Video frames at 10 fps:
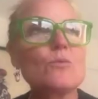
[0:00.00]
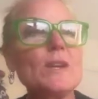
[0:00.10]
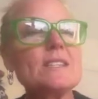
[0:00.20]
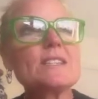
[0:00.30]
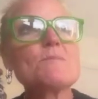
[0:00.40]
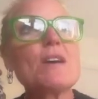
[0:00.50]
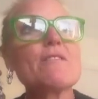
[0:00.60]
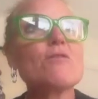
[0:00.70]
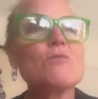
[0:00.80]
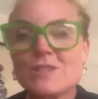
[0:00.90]
We did
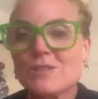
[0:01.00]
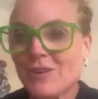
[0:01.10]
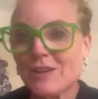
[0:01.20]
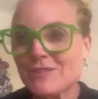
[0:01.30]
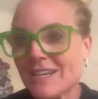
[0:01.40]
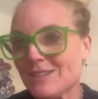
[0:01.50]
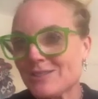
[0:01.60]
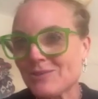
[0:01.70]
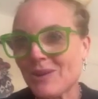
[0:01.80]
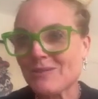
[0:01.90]
about 45
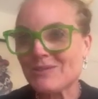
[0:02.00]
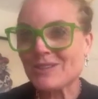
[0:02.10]
dates all over the